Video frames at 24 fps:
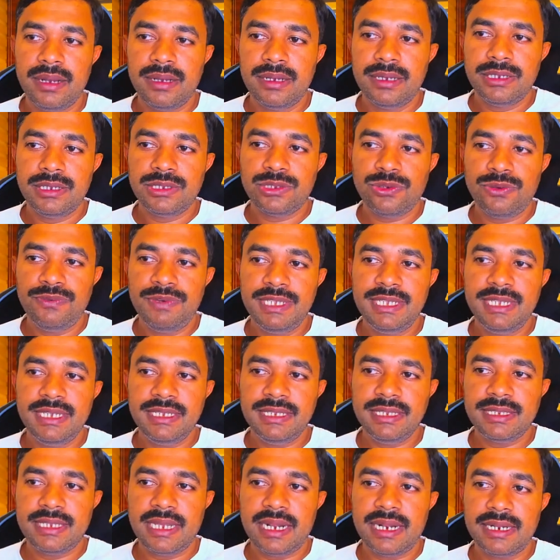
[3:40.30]
So we
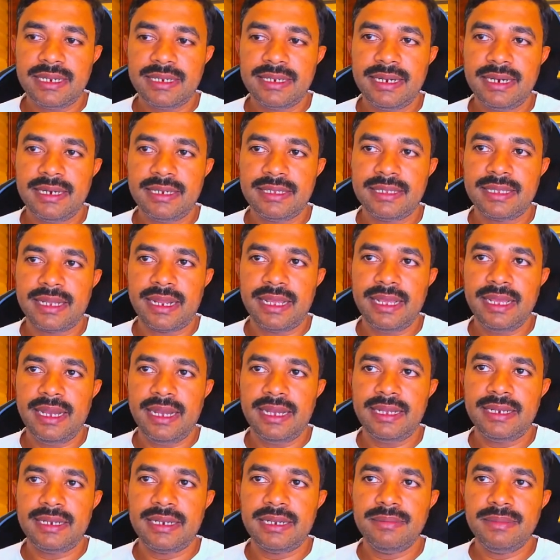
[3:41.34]
just selected 3
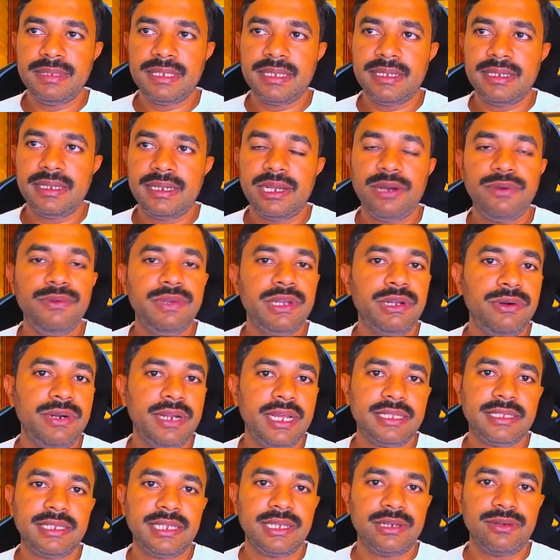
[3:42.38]
items. Now we could
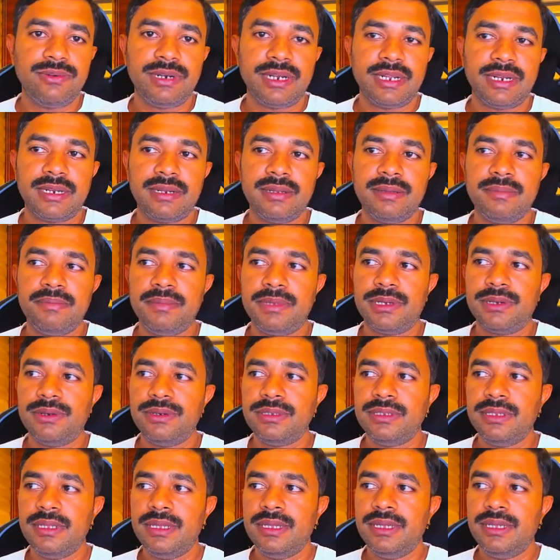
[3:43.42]
execute it
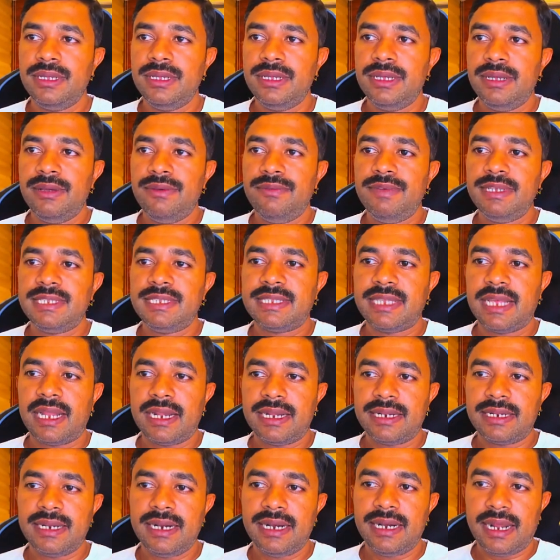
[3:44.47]
because we
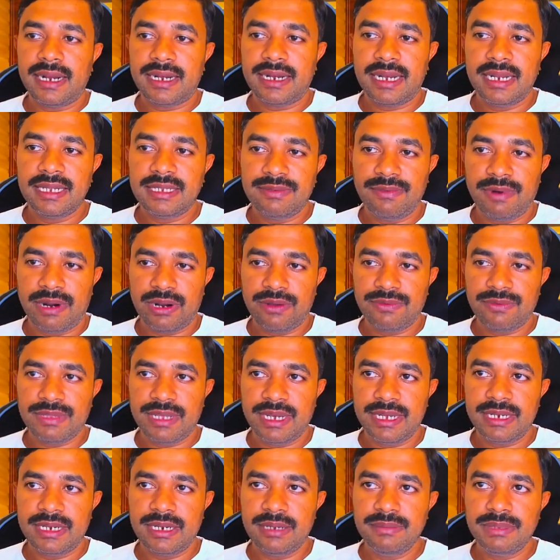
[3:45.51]
selected at least one of the
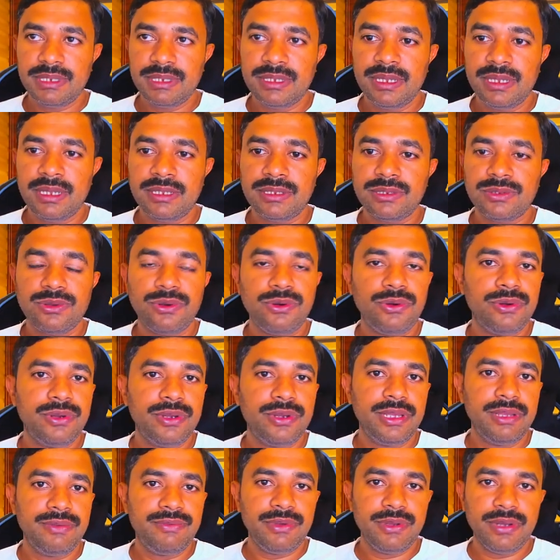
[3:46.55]
items.
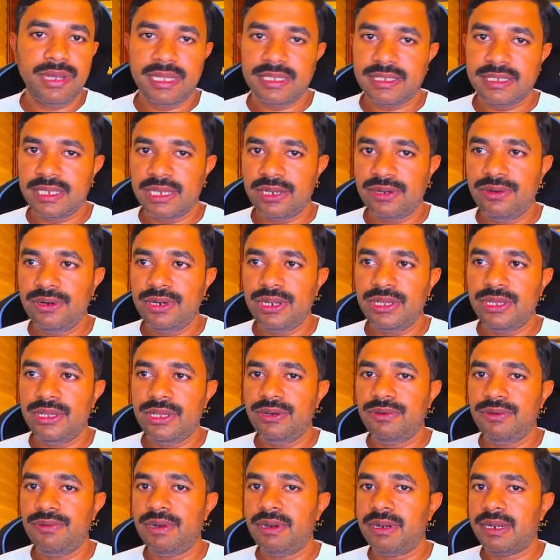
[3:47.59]
So if you execute,
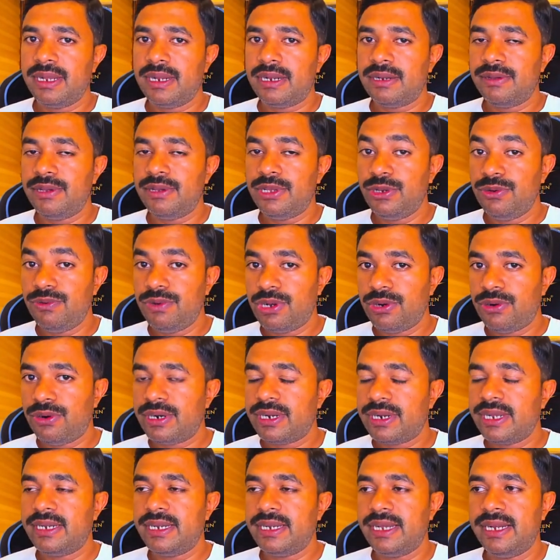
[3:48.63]
you will
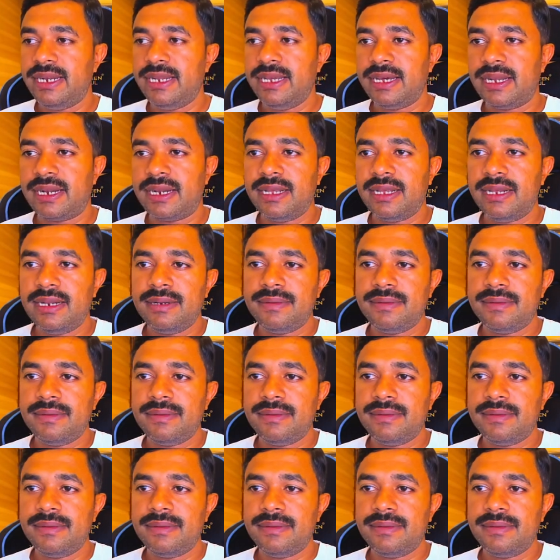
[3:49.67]
not get any error.